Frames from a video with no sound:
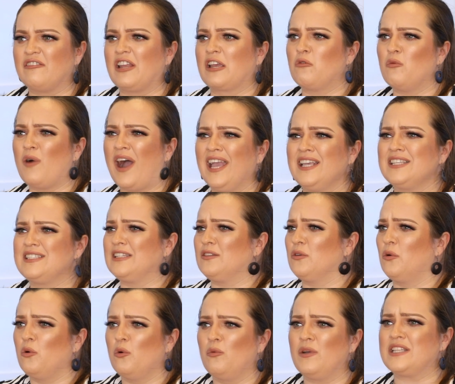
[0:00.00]
Like, why is
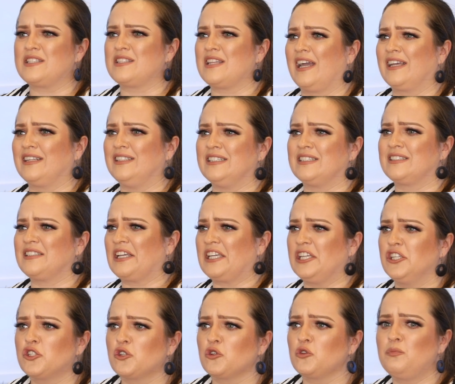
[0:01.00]
it always like this? Like,
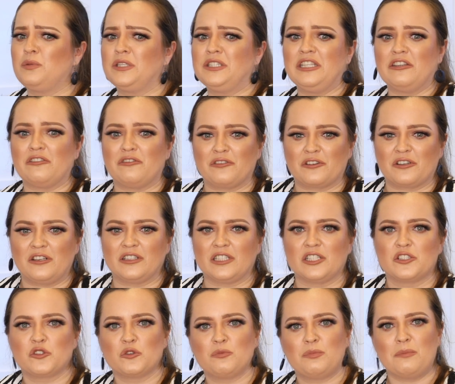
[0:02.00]
it should be different,
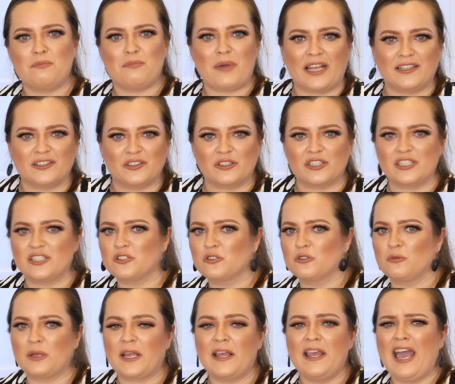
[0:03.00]
it should be better, it
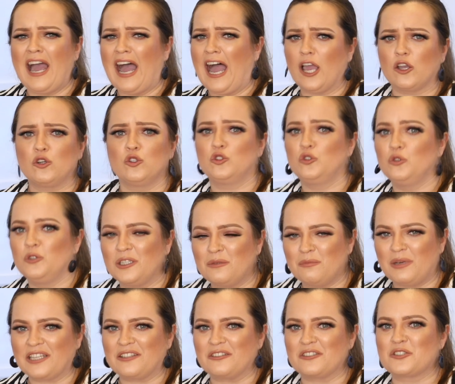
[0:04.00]
should be, I could do it
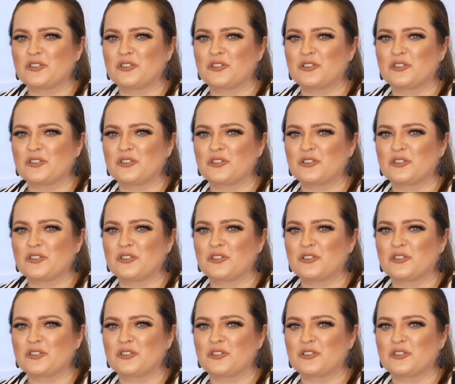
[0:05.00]
better.